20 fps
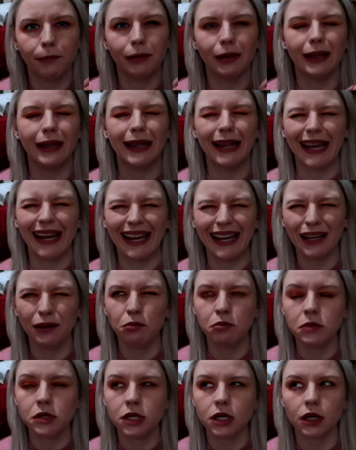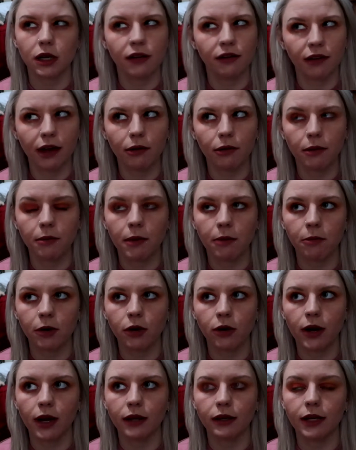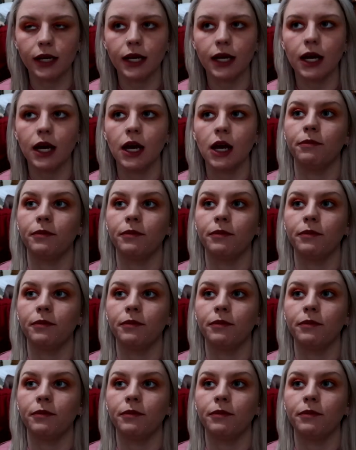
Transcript: blamed, if I remember correctly,